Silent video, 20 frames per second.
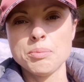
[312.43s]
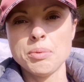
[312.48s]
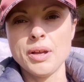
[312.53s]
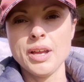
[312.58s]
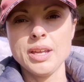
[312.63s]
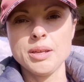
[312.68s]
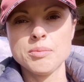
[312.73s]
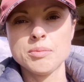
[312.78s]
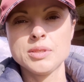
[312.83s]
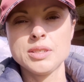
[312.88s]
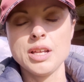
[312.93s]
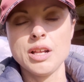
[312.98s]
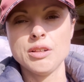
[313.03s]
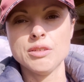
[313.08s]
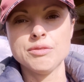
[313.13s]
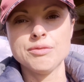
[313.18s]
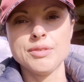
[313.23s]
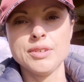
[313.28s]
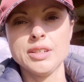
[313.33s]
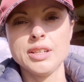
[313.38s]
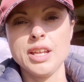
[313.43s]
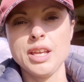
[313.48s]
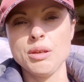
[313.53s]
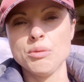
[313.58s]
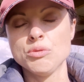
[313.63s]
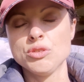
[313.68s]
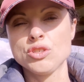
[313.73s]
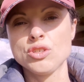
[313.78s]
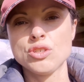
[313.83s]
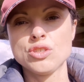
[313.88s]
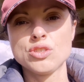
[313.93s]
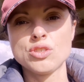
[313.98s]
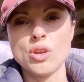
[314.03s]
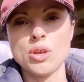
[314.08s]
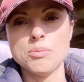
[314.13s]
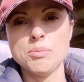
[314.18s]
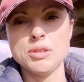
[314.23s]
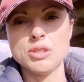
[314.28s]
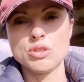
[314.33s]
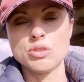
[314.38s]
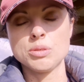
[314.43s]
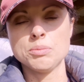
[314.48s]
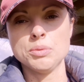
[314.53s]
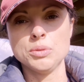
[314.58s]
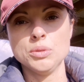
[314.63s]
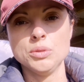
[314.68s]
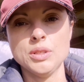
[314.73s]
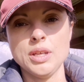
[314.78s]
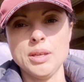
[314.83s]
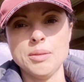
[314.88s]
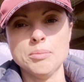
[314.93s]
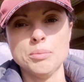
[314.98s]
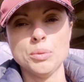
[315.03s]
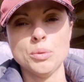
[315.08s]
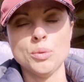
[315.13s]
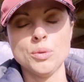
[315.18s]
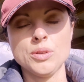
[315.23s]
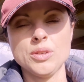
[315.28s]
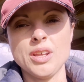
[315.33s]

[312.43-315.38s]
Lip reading: by himself and he was just so miserable and bored.